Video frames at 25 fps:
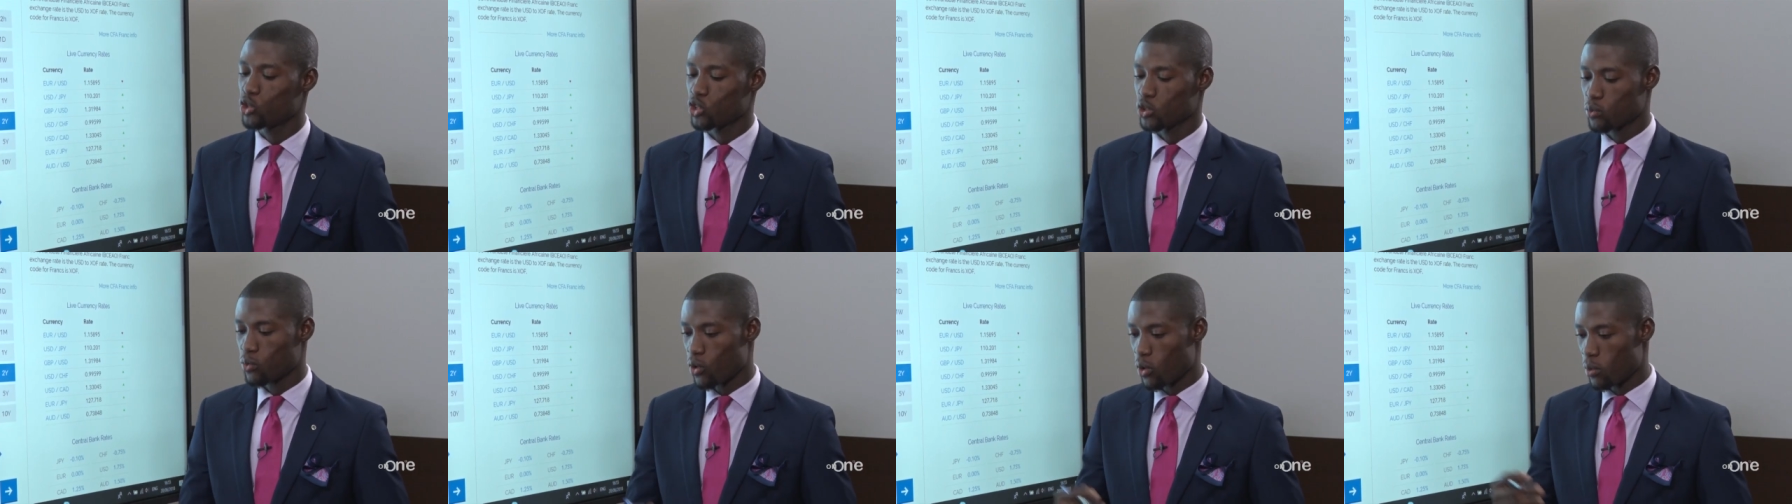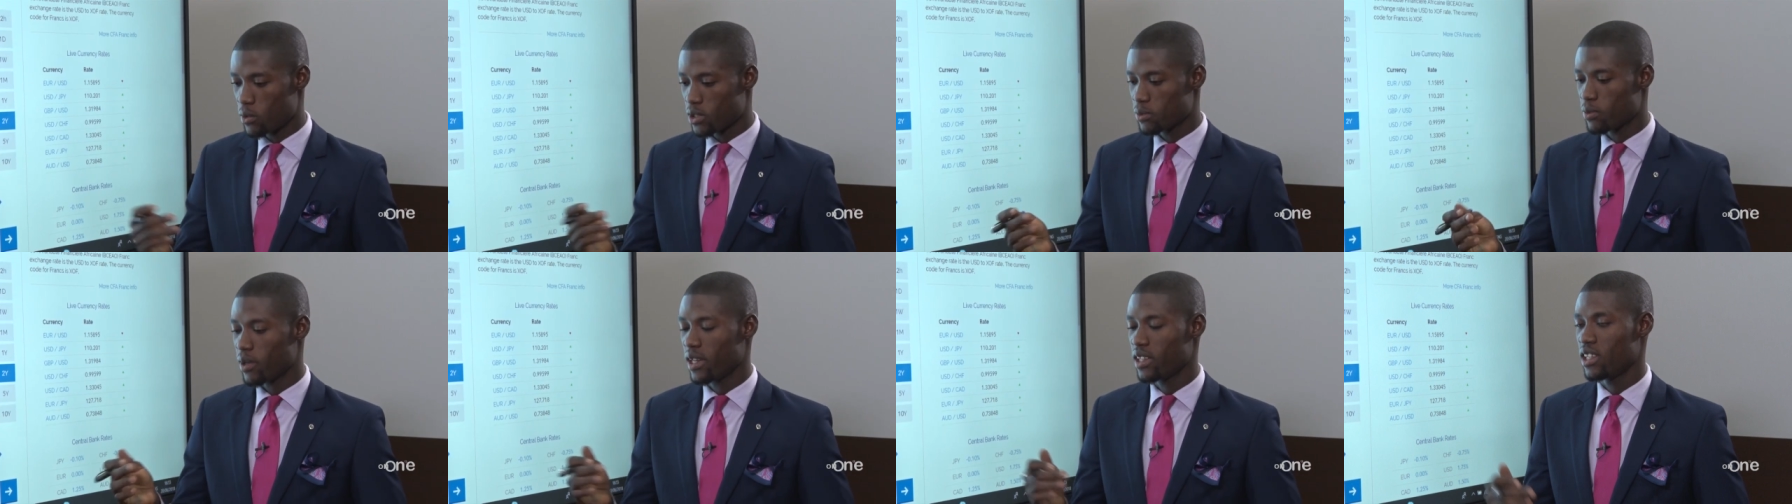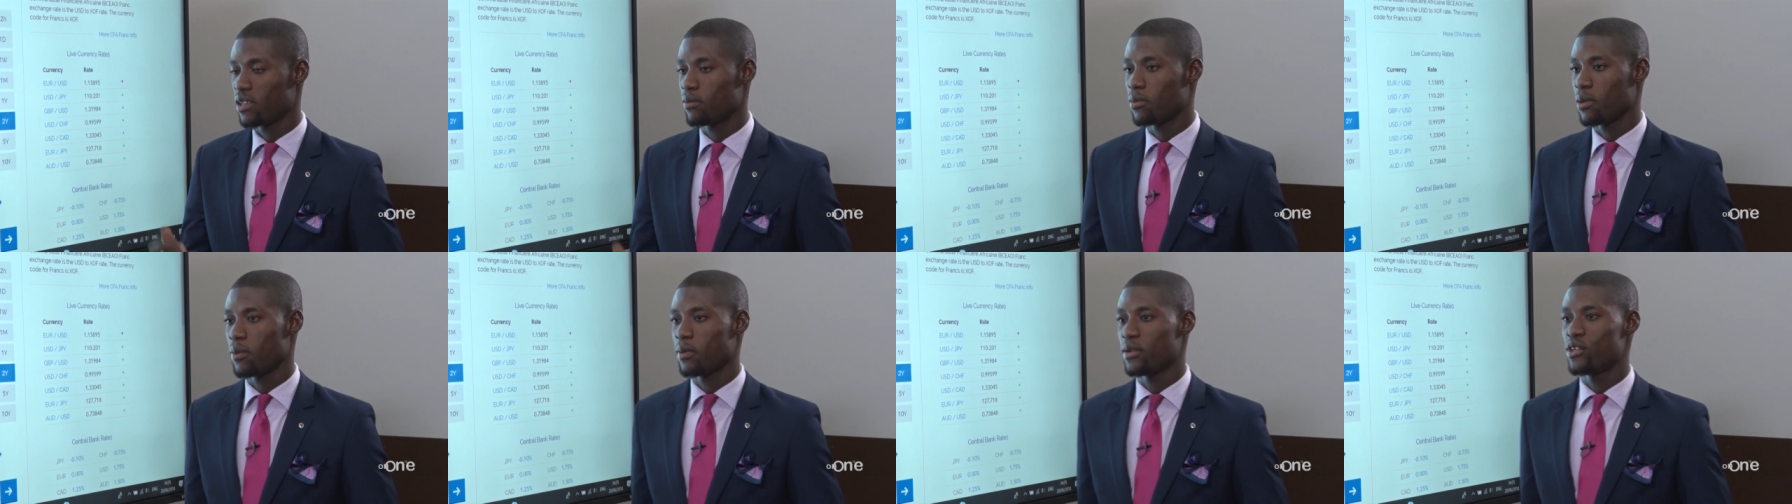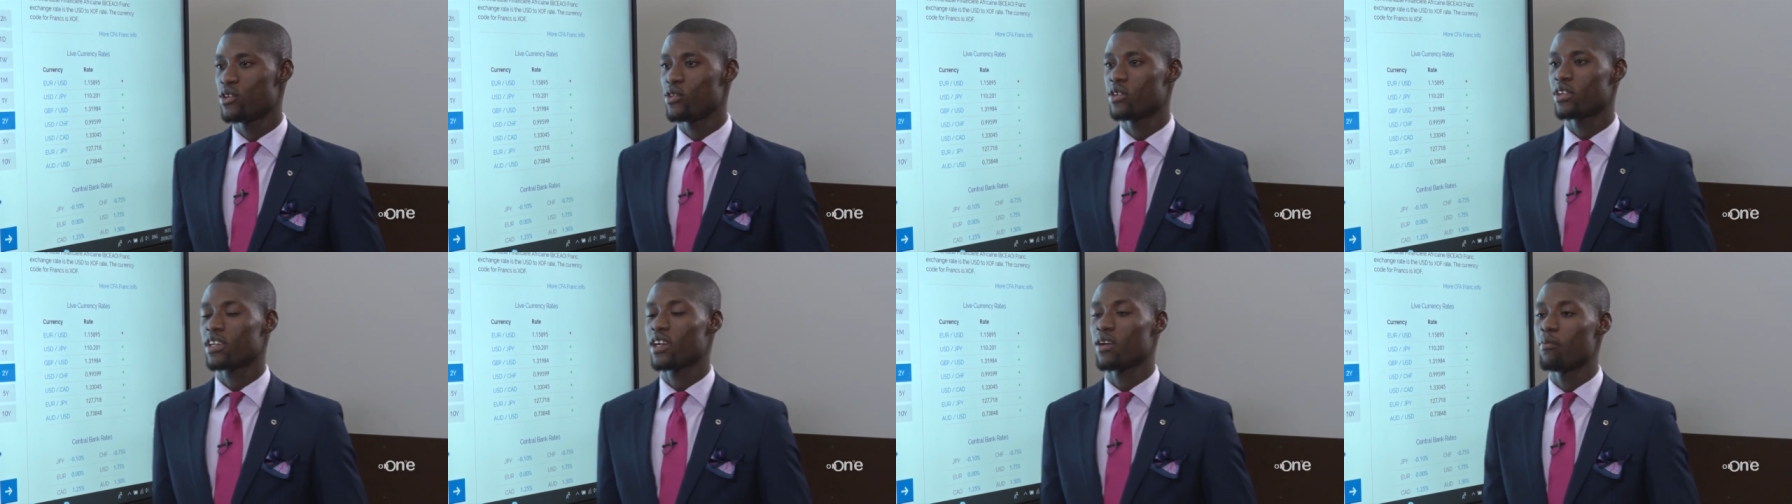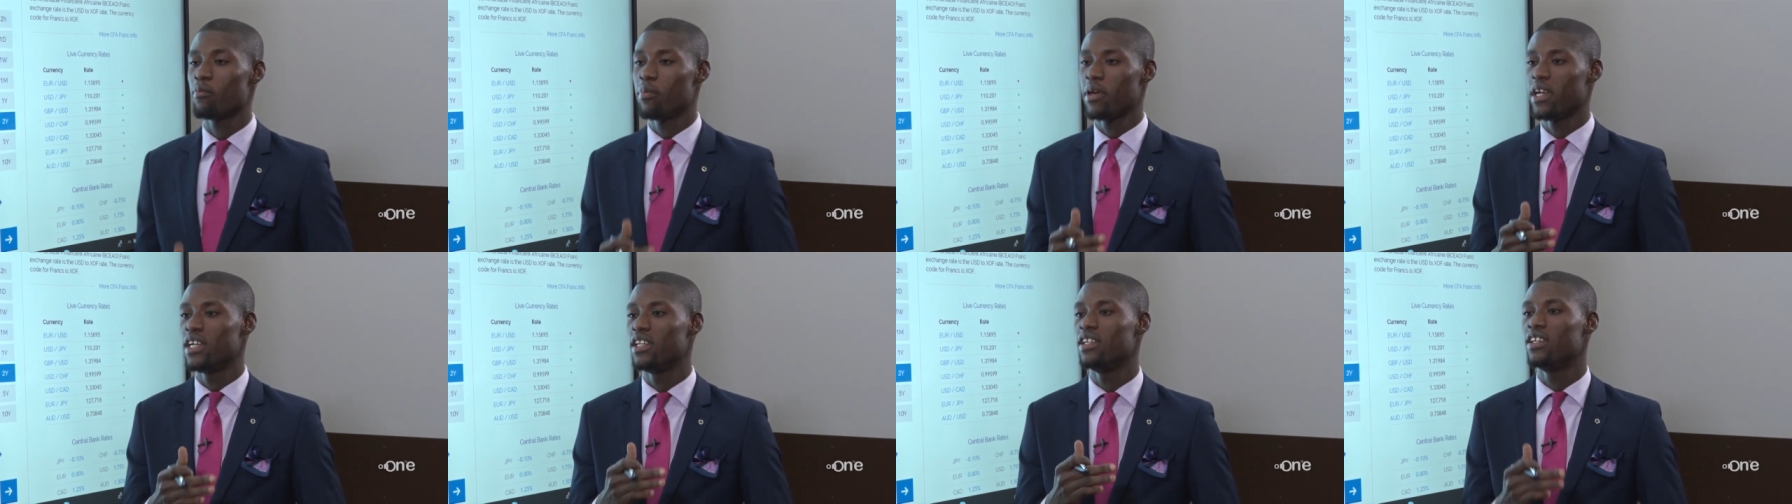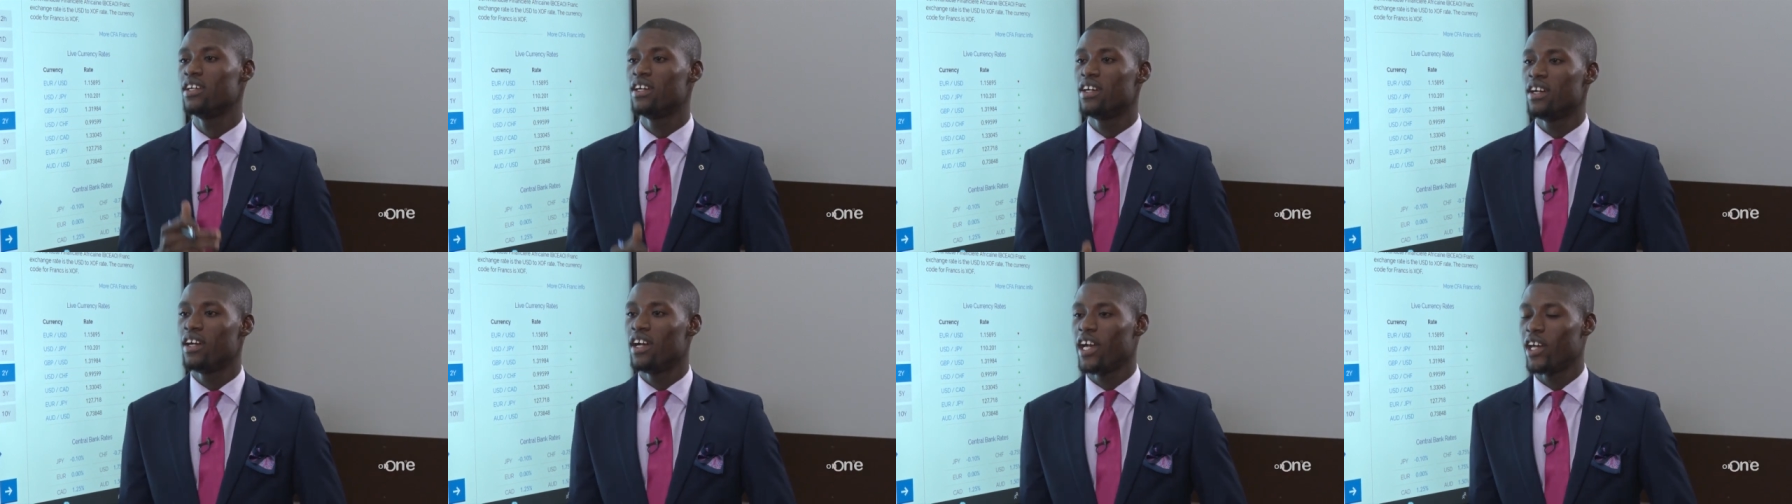was promised by the MPP during the campaign
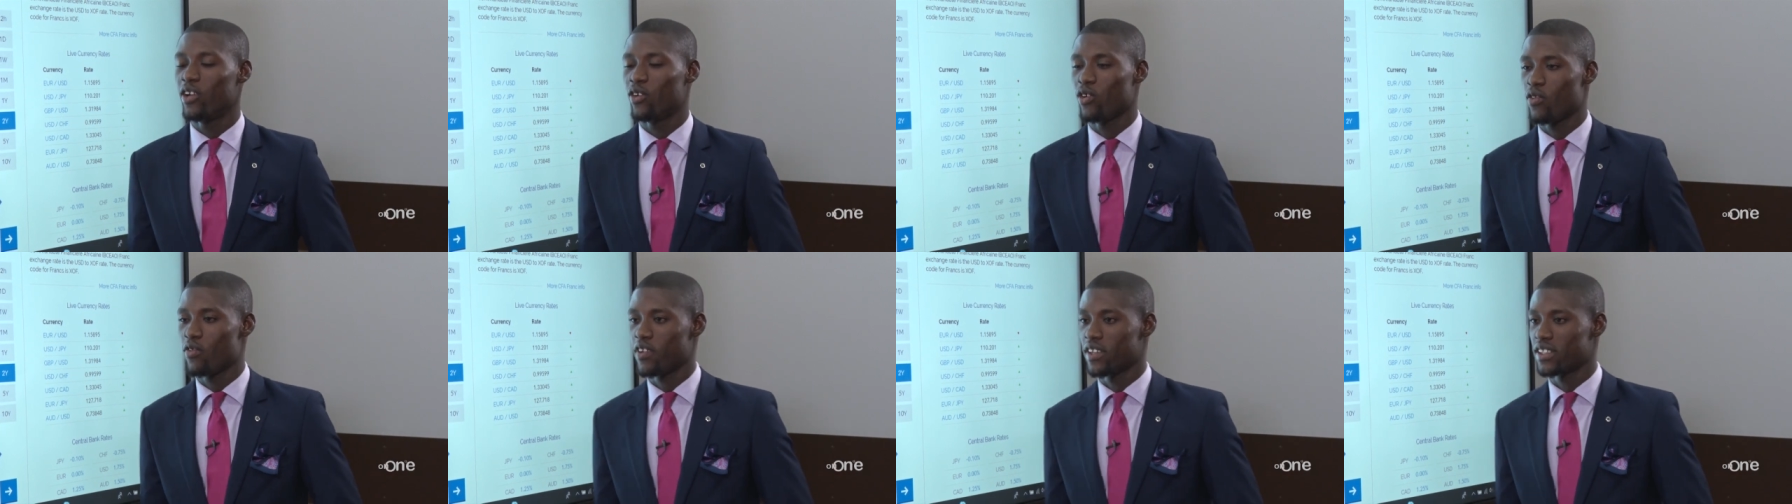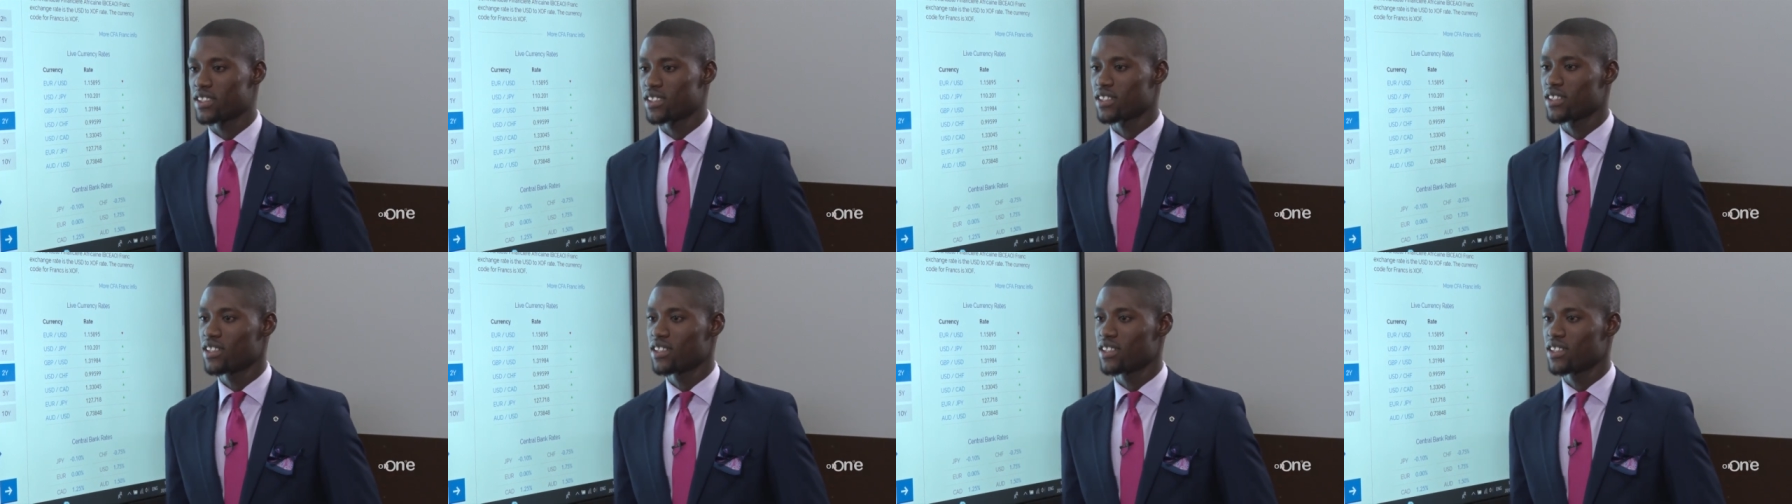and all that.